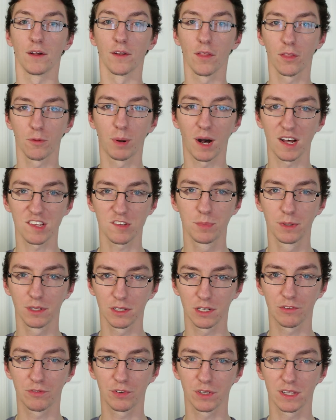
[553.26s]
Another
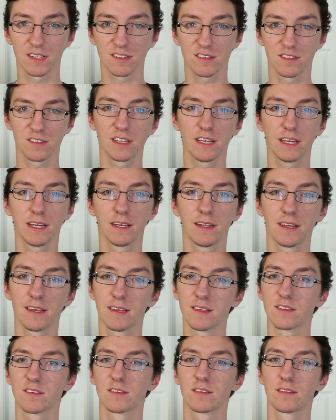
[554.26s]
possibility for this scene
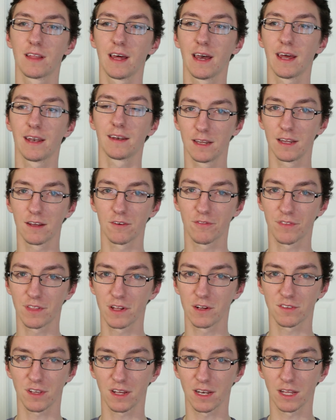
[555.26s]
is that if
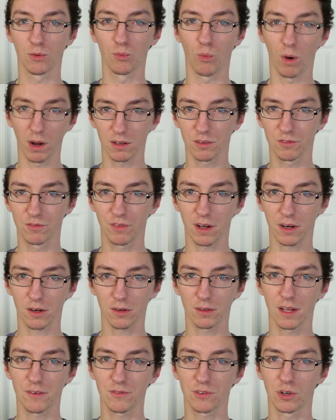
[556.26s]
there's any
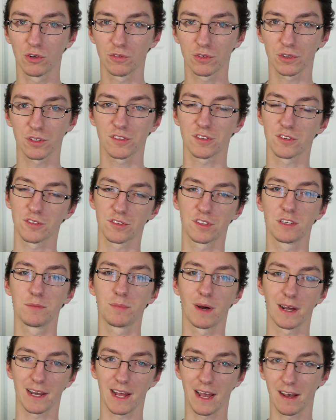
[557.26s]
wildfire left over, Cersei
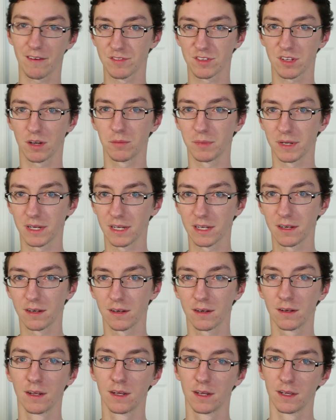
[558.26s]
might have some
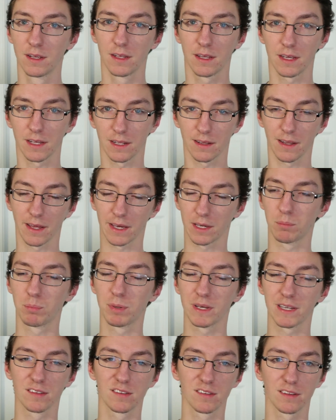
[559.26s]
hidden in like
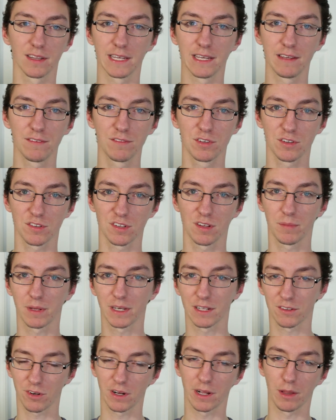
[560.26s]
big sleeves or
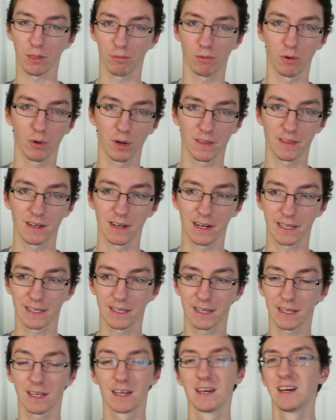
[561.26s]
something and try and throw it at the Night
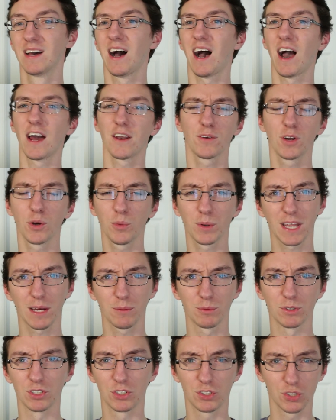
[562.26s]
King. I don't know what
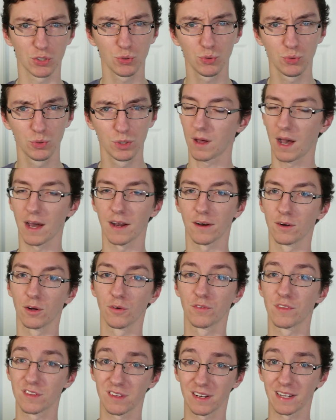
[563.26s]
that would do. I don't know
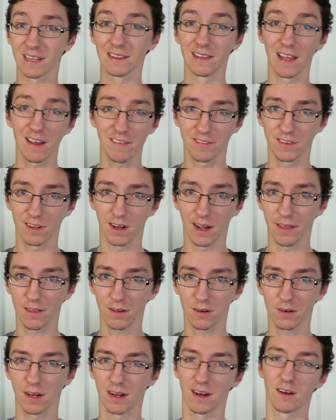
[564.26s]
if there's any left
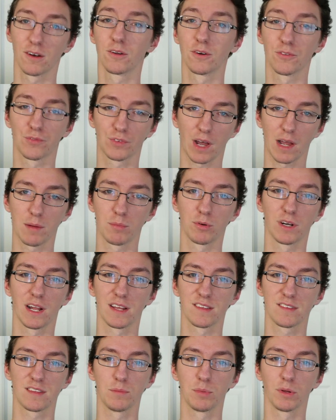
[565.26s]
either. I don't know if Qyburn
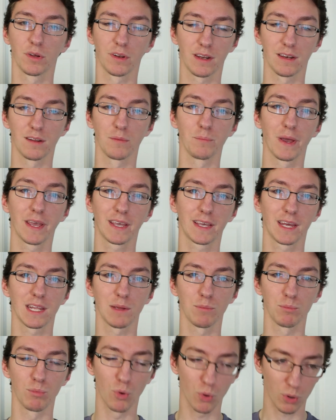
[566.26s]
has the ability to make
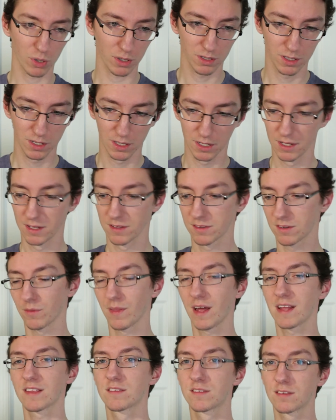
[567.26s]
any more. So
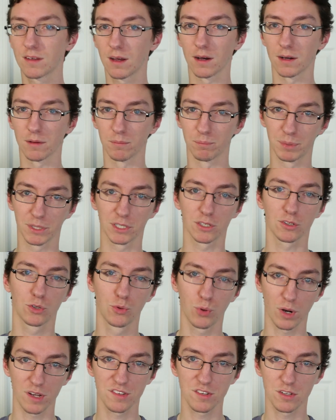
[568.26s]
that's a bigger
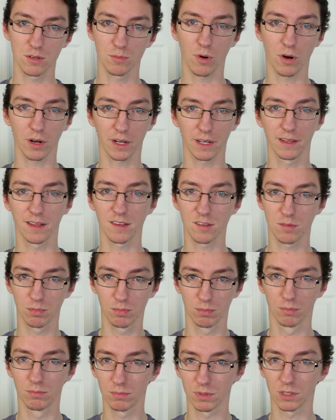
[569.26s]
question mark in this
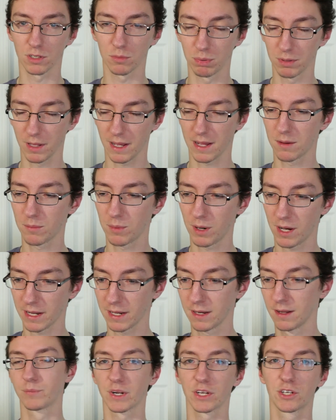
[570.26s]
little plan of
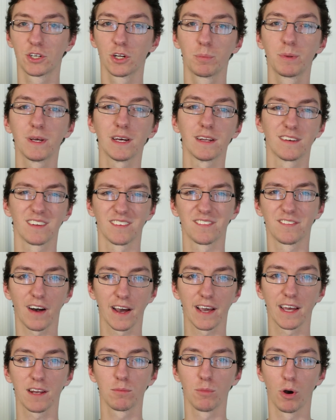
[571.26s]
mine. But it could be a
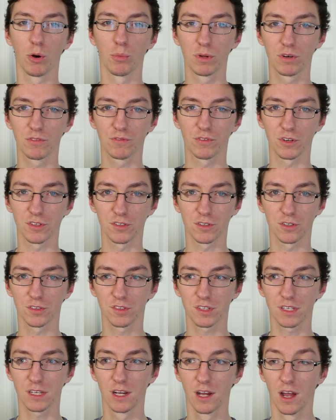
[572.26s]
defiant moment for
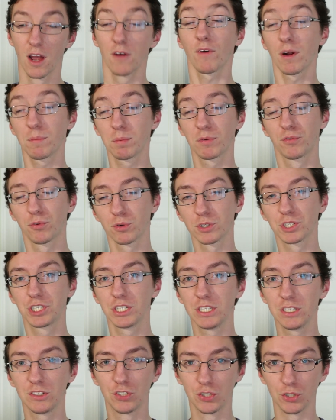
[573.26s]
Cersei right before
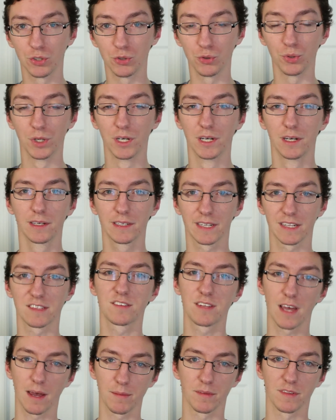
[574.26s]
she too gets
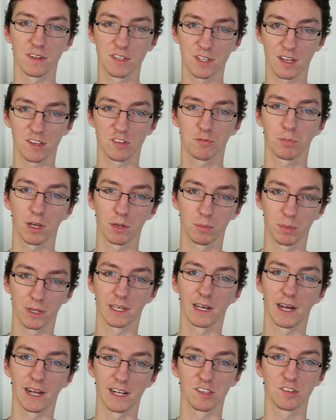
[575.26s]
stabbed in the chest by a
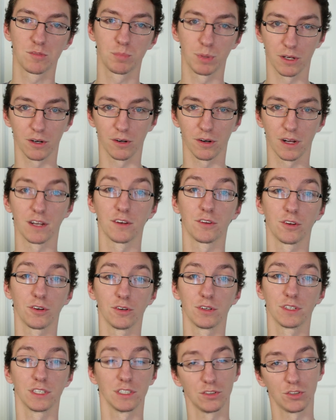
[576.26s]
big ice spear and
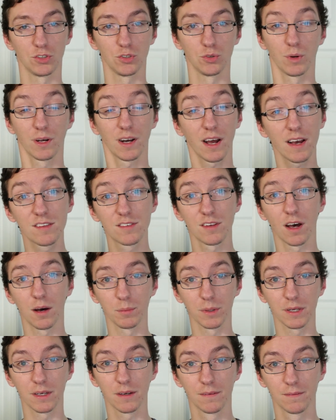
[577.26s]
turned into an ice zombie.